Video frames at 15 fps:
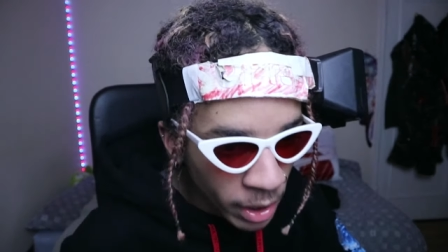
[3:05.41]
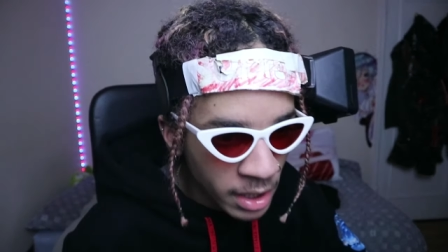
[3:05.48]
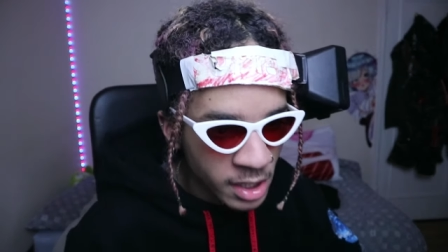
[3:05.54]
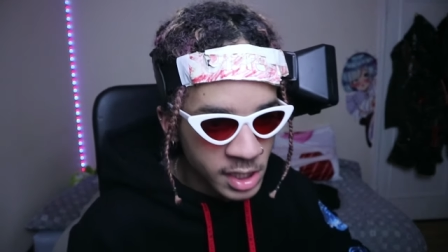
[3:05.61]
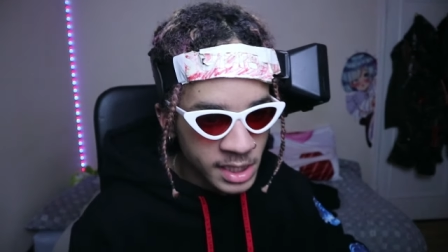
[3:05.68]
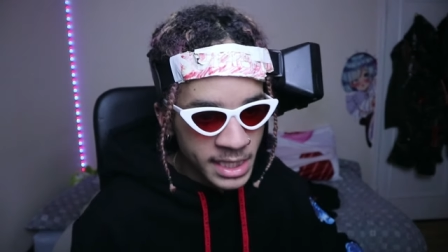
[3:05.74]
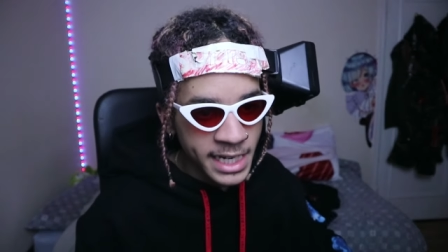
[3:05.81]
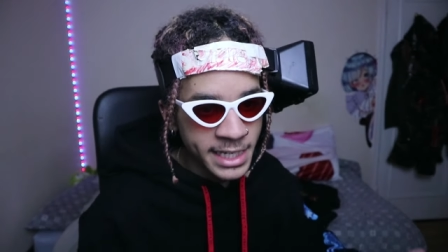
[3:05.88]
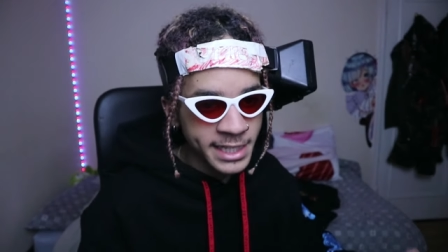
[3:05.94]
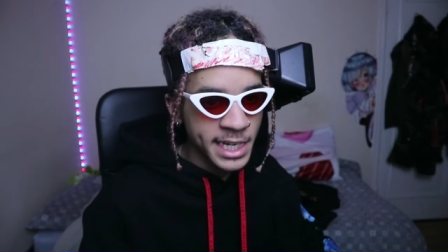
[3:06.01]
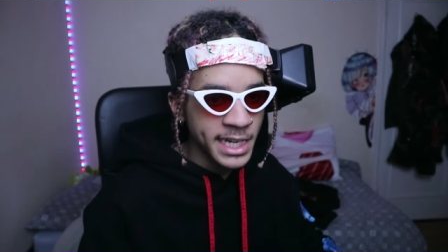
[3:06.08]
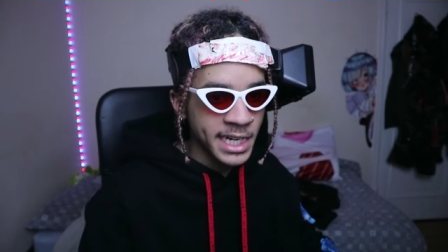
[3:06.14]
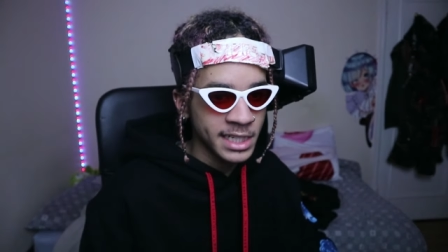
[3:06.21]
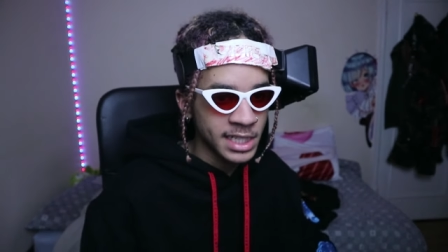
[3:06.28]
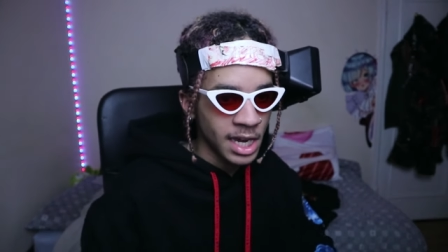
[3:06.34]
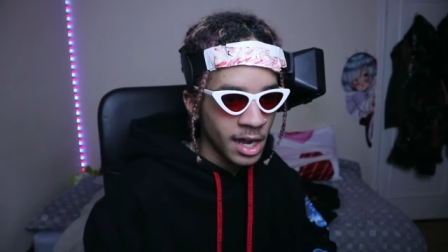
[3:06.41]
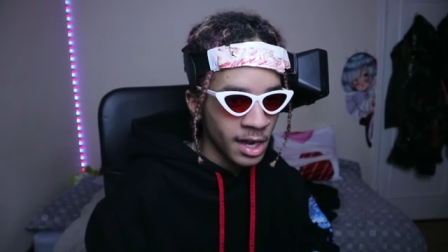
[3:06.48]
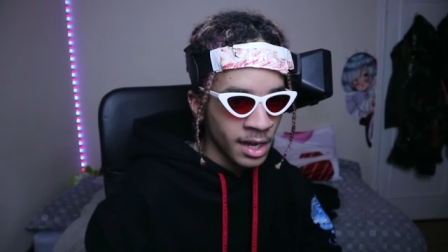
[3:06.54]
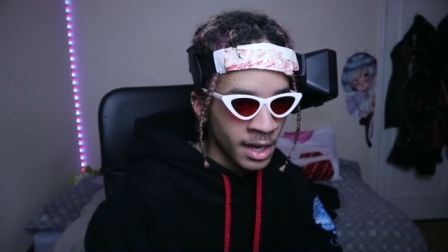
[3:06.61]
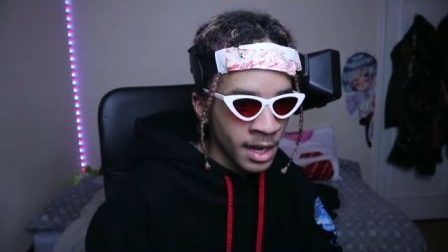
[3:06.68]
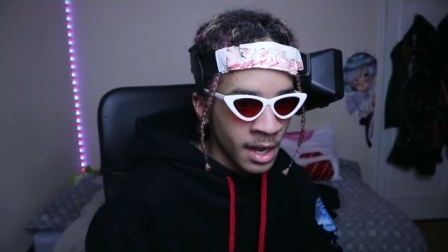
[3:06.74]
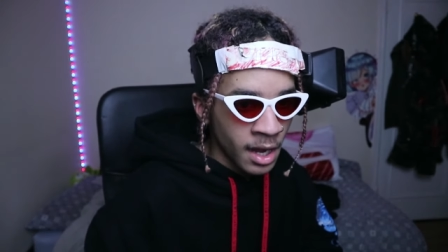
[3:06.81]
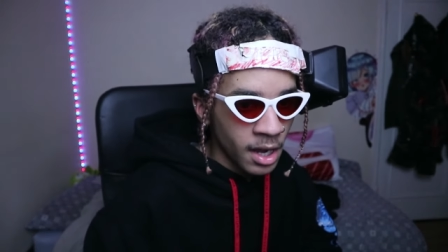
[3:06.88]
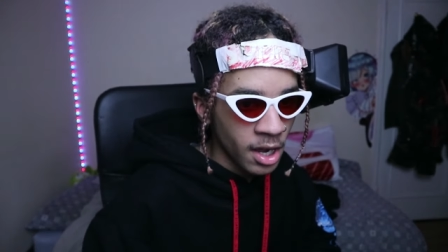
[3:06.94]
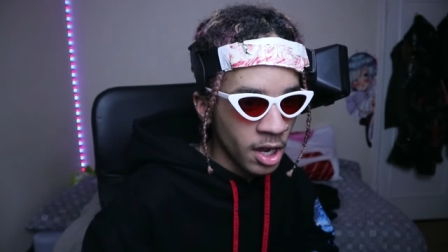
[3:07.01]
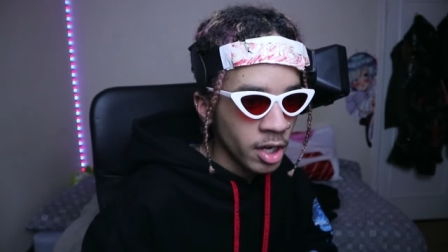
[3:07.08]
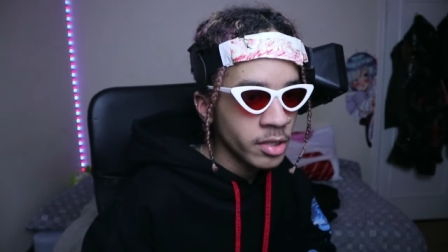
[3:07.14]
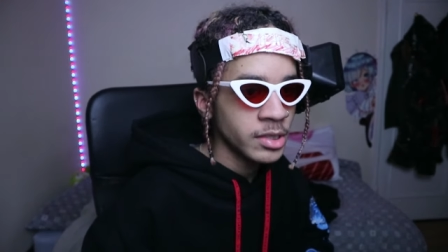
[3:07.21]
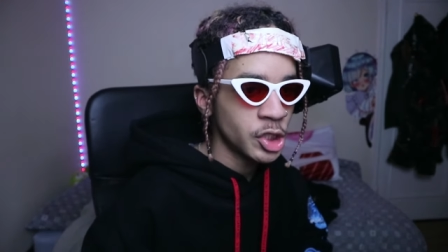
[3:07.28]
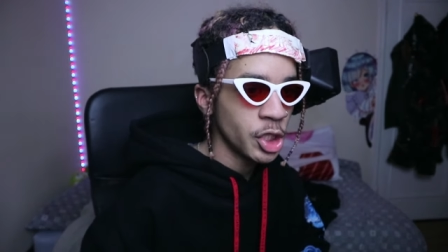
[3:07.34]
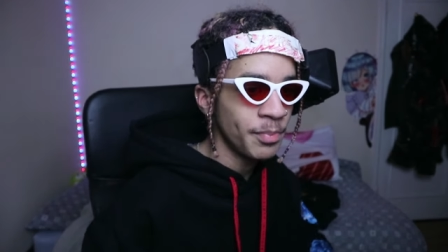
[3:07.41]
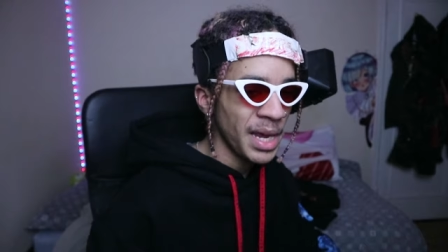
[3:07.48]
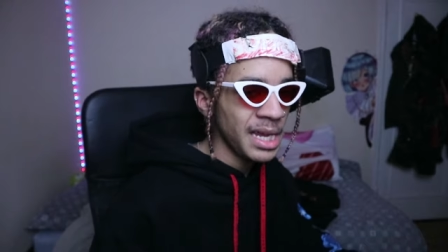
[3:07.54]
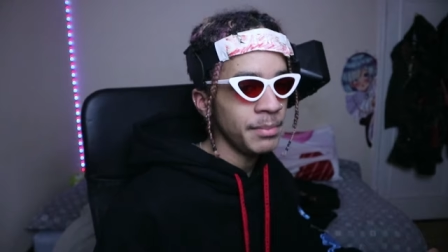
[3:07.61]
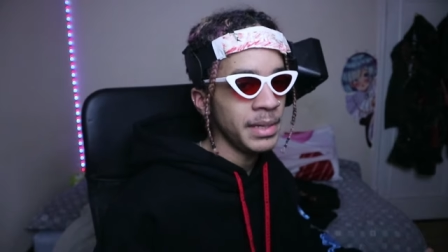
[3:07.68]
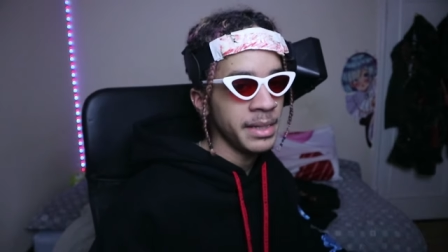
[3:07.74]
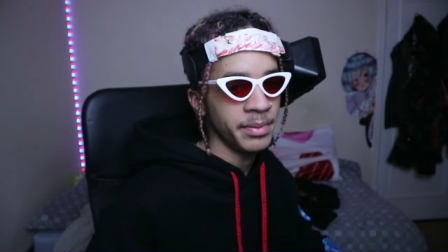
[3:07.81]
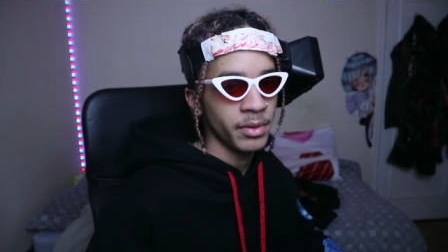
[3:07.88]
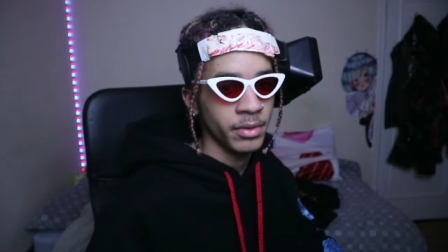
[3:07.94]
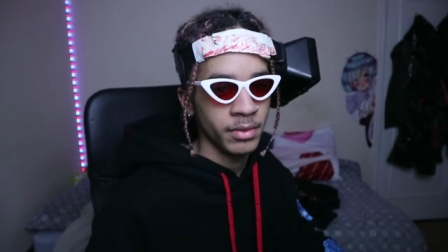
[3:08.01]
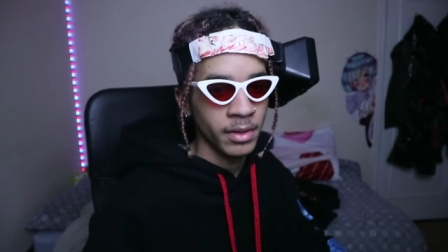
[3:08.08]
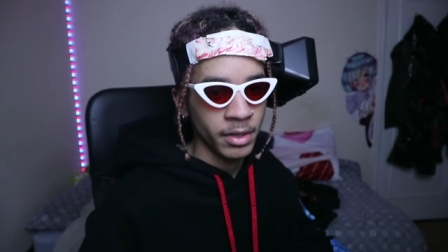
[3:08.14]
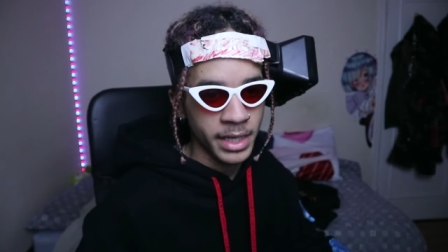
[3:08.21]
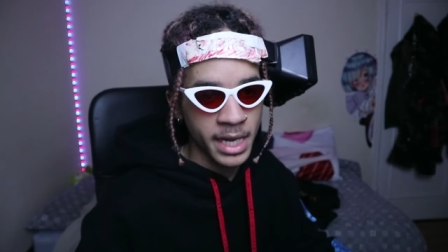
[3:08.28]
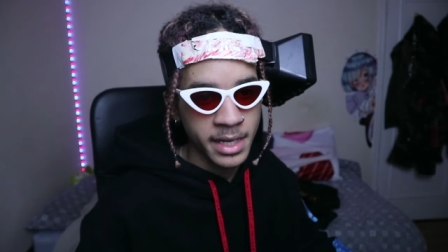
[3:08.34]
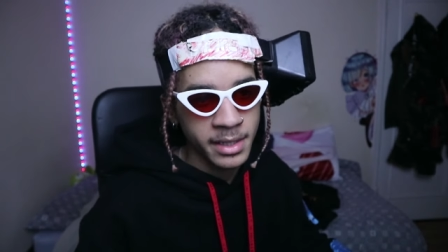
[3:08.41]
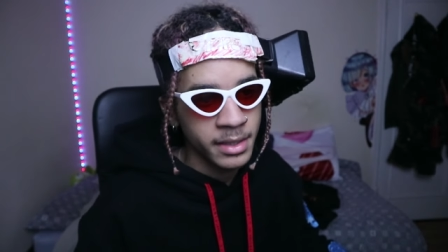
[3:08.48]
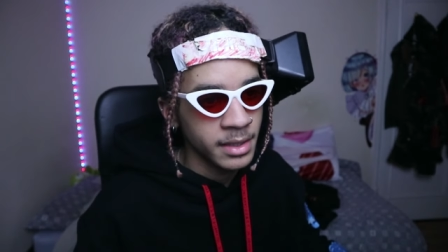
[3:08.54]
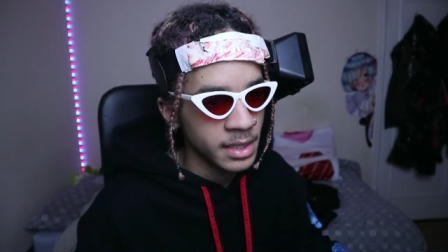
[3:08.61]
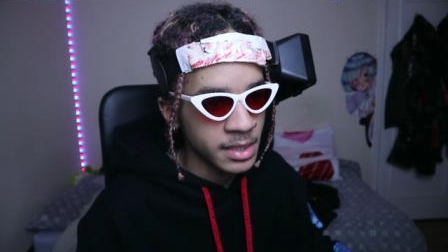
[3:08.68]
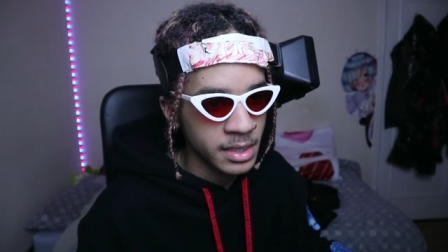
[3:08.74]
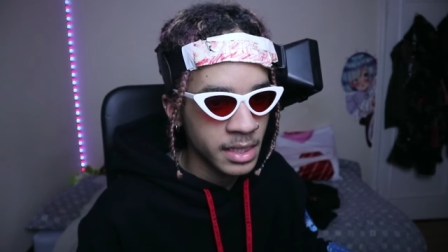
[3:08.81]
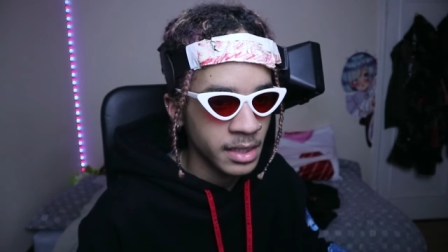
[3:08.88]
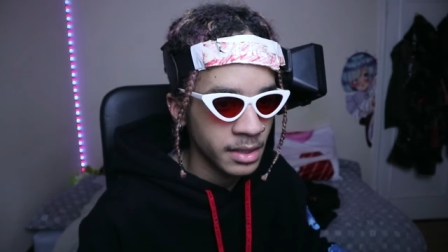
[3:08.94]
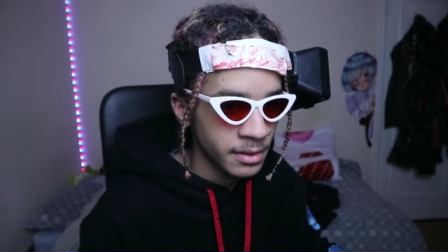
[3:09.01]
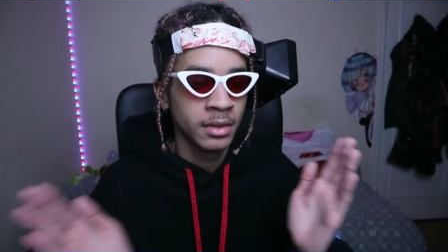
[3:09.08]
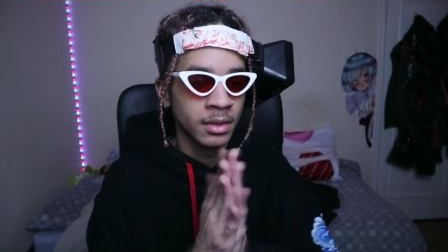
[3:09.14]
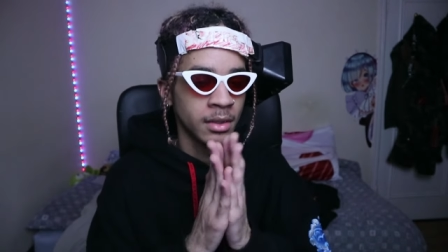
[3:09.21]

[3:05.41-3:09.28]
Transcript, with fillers: We're gonna see Nikita, uh, debate people. Okay, let's see.